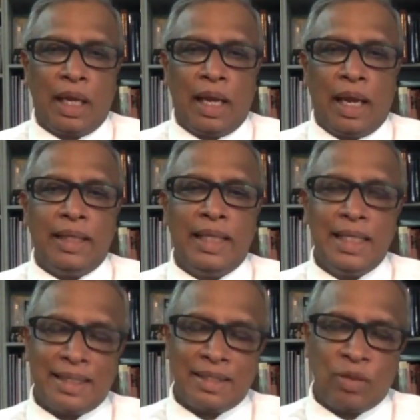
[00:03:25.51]
And
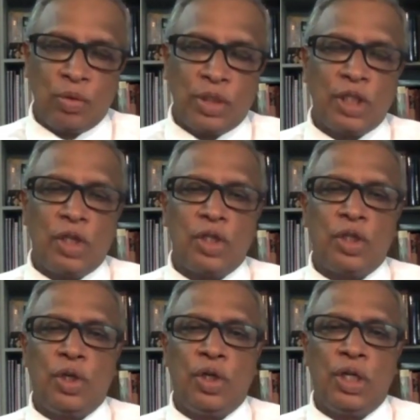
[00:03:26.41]
these resolutions
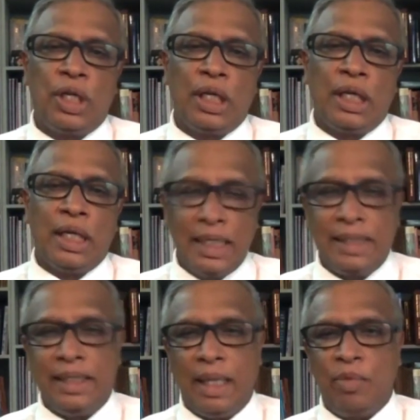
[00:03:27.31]
also urged
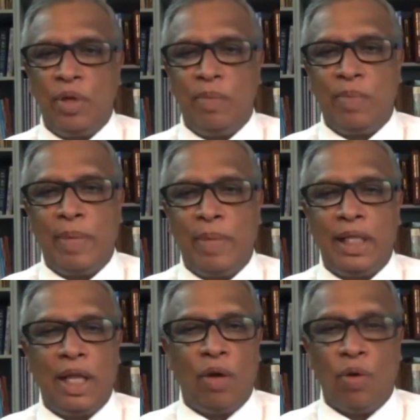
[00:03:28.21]
them to implement
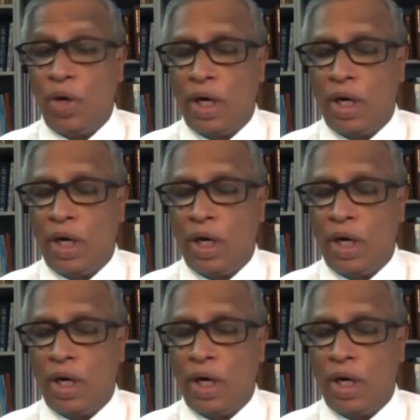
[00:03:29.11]
their own